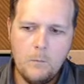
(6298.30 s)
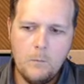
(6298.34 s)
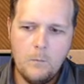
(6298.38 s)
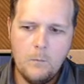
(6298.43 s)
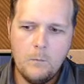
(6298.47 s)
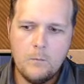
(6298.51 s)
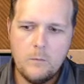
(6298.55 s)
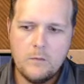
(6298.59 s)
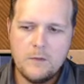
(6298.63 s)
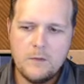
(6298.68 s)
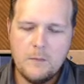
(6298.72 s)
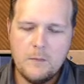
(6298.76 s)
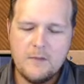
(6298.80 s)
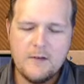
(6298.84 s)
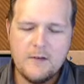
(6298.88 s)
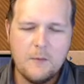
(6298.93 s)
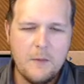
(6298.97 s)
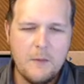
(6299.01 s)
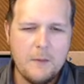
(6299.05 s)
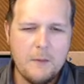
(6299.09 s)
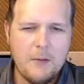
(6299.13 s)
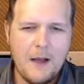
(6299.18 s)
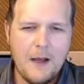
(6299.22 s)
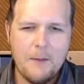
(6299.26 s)
of the stuff
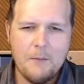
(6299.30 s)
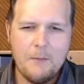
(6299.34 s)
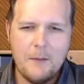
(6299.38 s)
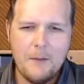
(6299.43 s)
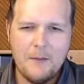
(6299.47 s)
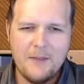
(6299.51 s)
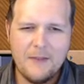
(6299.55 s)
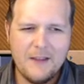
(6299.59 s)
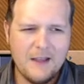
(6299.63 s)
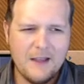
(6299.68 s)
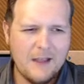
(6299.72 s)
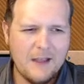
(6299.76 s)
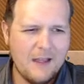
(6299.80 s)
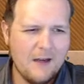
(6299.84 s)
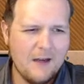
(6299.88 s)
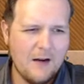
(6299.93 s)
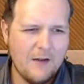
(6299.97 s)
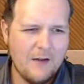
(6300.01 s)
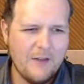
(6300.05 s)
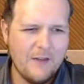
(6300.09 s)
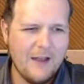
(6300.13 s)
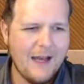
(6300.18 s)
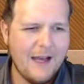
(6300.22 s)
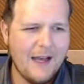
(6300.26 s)
may pop up. I think I hit
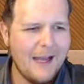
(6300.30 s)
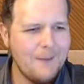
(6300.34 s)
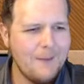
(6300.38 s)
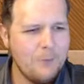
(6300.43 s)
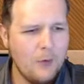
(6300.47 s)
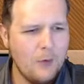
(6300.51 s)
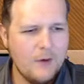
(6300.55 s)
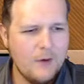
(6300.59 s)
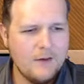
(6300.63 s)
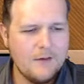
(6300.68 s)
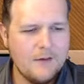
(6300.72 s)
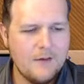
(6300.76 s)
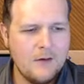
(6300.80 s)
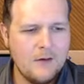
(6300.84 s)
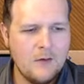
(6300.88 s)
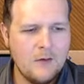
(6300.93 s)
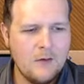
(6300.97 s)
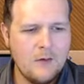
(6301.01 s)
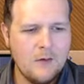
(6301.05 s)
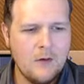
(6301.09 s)
all the high points though.